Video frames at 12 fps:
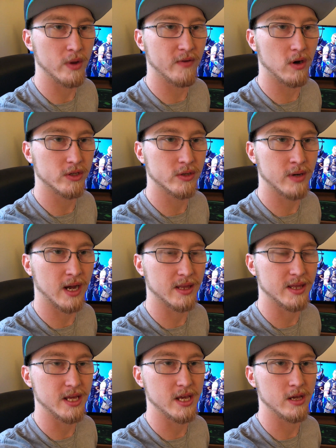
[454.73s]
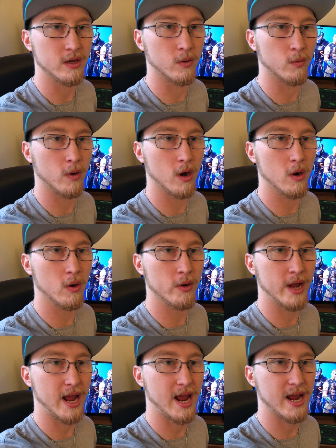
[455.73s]
we've also got the
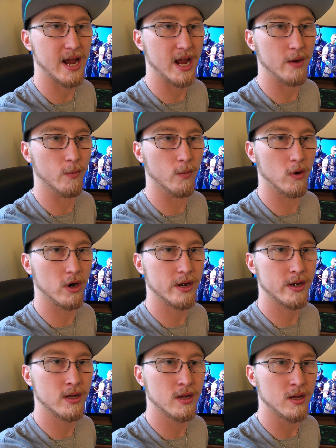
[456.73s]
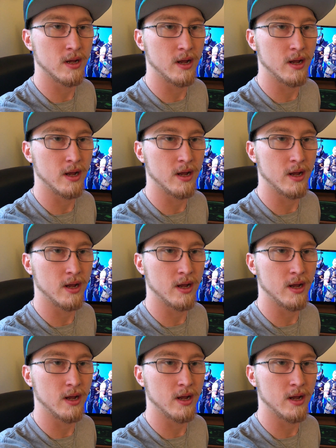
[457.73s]
Rode AI1,